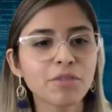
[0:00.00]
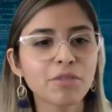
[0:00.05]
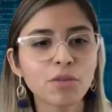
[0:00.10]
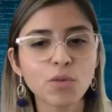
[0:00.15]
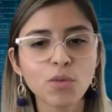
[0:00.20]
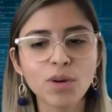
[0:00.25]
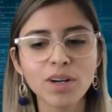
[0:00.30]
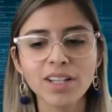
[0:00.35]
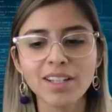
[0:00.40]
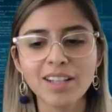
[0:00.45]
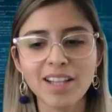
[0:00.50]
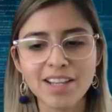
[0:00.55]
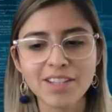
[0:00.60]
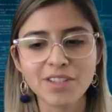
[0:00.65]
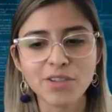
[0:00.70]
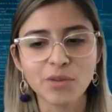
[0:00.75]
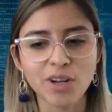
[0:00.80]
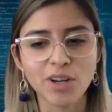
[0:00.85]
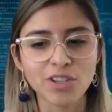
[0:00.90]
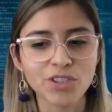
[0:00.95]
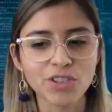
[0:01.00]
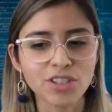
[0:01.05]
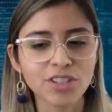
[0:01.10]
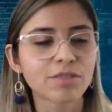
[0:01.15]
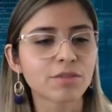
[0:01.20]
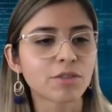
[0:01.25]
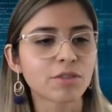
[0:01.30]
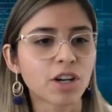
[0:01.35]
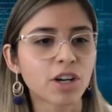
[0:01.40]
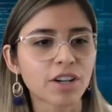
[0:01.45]
one last
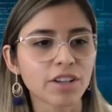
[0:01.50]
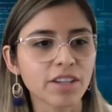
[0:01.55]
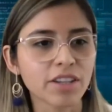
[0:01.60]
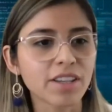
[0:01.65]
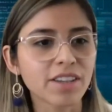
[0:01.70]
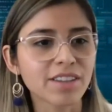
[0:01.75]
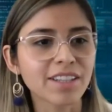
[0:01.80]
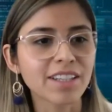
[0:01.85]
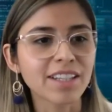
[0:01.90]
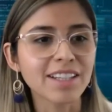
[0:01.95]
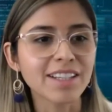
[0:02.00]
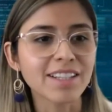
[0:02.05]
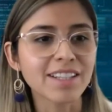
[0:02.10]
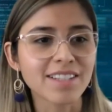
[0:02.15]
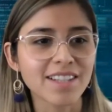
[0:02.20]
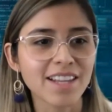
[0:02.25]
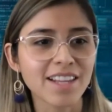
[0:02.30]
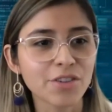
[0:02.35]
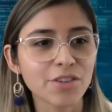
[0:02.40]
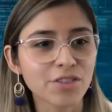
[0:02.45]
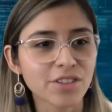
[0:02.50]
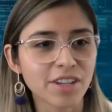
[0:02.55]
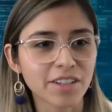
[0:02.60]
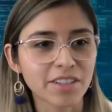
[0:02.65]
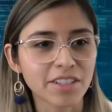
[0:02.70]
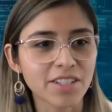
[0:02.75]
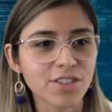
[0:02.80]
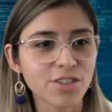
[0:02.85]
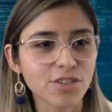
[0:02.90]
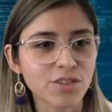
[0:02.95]
question regarding the
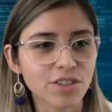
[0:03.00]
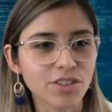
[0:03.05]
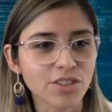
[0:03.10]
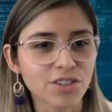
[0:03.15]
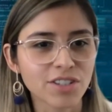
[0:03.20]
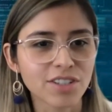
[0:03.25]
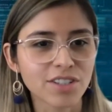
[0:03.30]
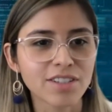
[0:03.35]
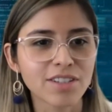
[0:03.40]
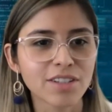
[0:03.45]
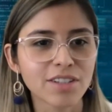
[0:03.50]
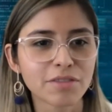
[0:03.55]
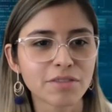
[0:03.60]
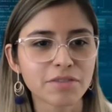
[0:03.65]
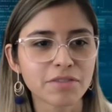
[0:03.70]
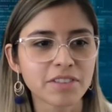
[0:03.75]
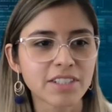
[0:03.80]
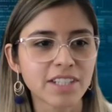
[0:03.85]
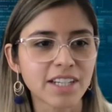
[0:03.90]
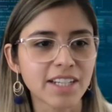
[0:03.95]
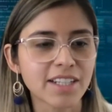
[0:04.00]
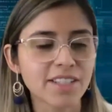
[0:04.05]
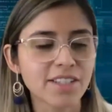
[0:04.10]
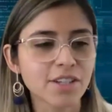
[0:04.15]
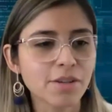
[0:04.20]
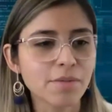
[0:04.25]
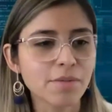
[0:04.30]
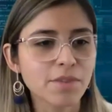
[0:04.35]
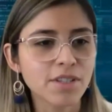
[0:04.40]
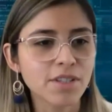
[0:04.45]
secondary structures of
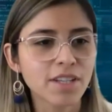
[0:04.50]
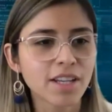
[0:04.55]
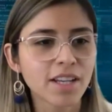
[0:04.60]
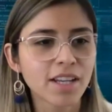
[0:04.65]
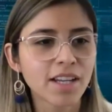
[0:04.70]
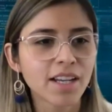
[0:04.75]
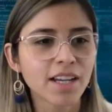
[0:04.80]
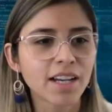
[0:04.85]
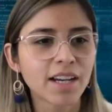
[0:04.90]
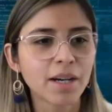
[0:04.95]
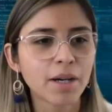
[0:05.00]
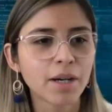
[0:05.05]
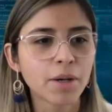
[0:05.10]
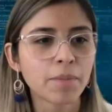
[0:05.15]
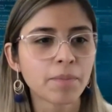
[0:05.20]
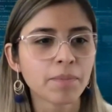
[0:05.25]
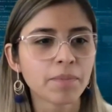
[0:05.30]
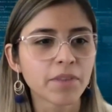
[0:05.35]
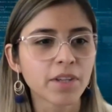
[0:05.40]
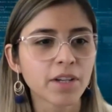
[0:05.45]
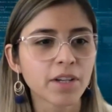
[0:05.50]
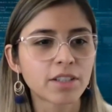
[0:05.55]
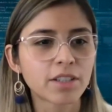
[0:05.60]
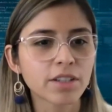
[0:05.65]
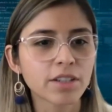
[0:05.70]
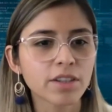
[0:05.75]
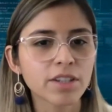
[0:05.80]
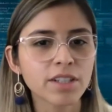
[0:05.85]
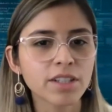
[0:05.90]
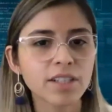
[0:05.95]
diatoms.
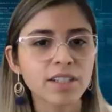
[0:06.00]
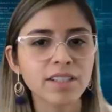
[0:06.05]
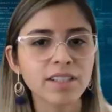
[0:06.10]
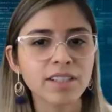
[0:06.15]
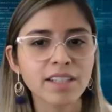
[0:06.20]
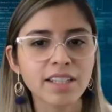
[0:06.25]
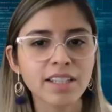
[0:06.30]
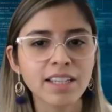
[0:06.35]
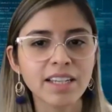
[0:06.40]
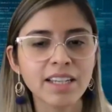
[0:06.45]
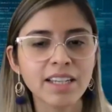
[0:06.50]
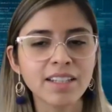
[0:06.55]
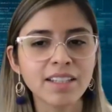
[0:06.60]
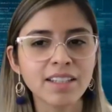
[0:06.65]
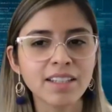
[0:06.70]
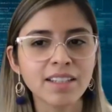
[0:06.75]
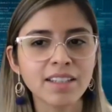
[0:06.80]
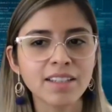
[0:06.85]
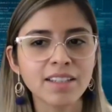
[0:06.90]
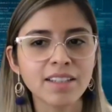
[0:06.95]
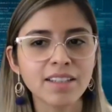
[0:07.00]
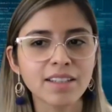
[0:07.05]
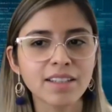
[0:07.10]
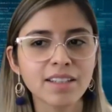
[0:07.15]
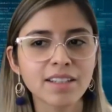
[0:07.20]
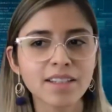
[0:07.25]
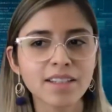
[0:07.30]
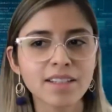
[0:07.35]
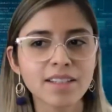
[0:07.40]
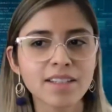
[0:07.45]
Are there
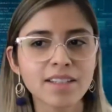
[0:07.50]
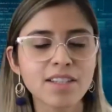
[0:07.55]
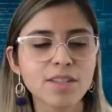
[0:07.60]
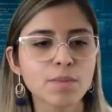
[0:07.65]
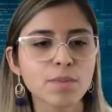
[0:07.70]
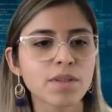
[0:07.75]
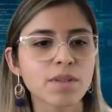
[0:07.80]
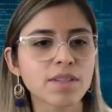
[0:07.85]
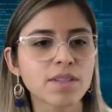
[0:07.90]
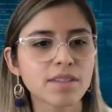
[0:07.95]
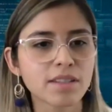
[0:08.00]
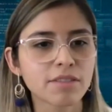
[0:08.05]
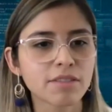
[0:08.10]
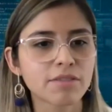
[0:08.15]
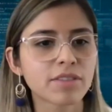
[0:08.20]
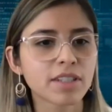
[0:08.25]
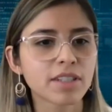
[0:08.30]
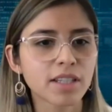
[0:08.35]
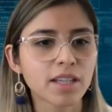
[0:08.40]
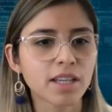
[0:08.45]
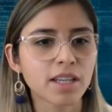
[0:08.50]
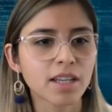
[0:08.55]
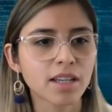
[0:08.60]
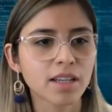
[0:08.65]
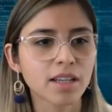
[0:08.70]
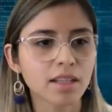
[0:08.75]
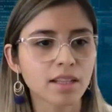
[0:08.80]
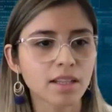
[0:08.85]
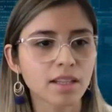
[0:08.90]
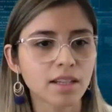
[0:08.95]
any specific
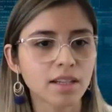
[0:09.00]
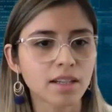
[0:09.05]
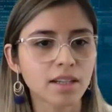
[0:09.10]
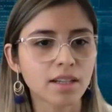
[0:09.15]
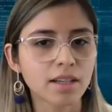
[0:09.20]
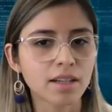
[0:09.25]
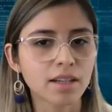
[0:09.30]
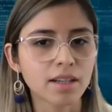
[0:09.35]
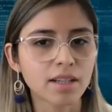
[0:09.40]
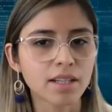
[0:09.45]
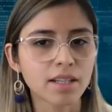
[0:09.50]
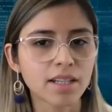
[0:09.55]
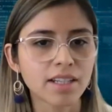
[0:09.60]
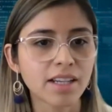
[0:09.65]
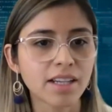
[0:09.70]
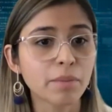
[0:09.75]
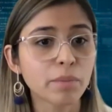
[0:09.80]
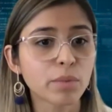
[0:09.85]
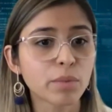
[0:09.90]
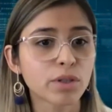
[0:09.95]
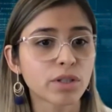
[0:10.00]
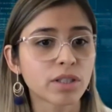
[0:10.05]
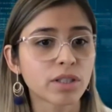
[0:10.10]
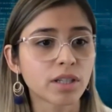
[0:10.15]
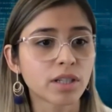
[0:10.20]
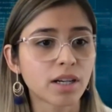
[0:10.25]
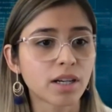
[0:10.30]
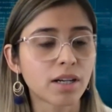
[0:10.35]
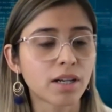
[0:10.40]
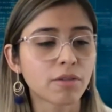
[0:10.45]

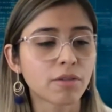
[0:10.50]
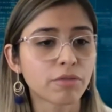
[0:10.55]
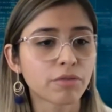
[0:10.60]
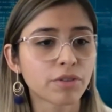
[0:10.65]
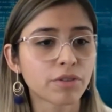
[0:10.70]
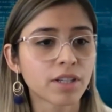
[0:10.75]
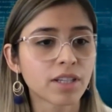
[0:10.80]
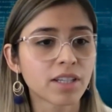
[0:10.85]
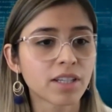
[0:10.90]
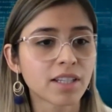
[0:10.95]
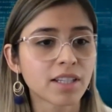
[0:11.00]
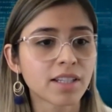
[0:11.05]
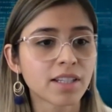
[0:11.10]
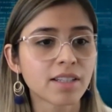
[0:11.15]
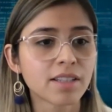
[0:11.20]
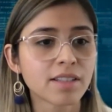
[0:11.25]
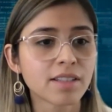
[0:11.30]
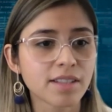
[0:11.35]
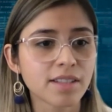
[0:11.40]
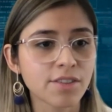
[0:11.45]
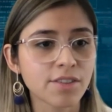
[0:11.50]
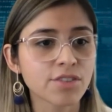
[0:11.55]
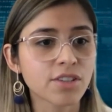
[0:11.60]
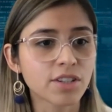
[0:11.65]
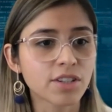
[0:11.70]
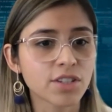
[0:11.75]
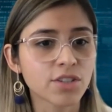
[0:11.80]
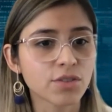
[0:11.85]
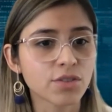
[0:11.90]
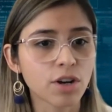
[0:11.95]
number of
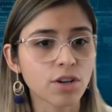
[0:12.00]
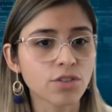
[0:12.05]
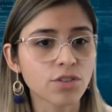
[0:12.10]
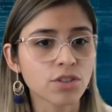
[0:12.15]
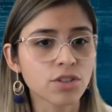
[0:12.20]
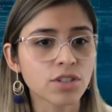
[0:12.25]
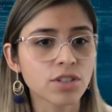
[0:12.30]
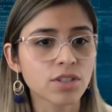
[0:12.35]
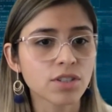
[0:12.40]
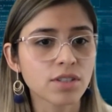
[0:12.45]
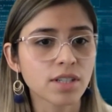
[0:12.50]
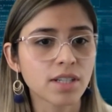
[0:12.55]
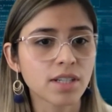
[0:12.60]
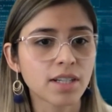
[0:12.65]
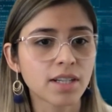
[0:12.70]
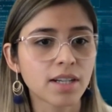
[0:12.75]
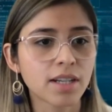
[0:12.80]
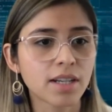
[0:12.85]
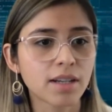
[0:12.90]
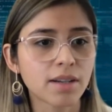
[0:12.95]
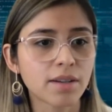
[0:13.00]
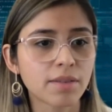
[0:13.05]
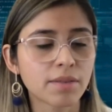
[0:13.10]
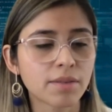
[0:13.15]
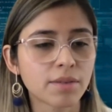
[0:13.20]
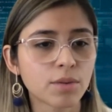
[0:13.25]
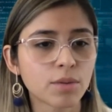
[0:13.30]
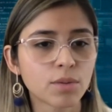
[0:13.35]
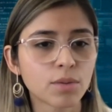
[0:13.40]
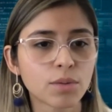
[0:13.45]
secondary structures,
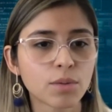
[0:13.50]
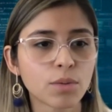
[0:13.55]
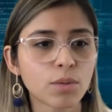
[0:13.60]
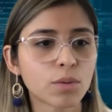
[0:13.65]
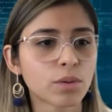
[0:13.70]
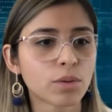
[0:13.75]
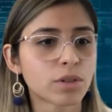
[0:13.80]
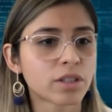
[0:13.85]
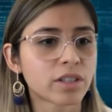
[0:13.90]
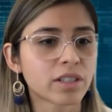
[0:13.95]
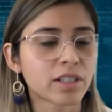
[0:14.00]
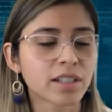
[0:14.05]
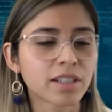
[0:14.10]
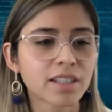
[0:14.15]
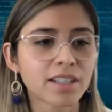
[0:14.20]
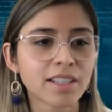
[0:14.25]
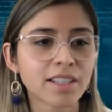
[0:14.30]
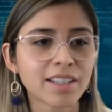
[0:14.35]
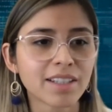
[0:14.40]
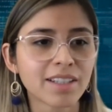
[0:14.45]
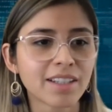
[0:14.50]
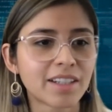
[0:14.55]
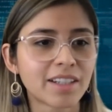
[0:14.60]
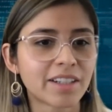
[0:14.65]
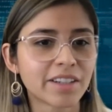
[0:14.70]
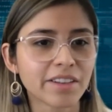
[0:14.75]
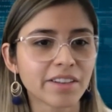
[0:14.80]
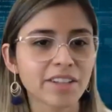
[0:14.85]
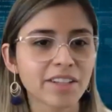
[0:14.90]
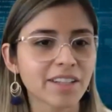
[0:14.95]
or
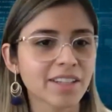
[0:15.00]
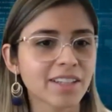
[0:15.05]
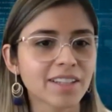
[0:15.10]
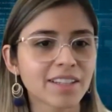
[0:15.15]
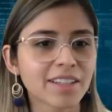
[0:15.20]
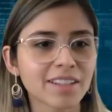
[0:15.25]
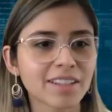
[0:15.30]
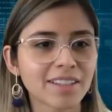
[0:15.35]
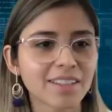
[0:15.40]
are they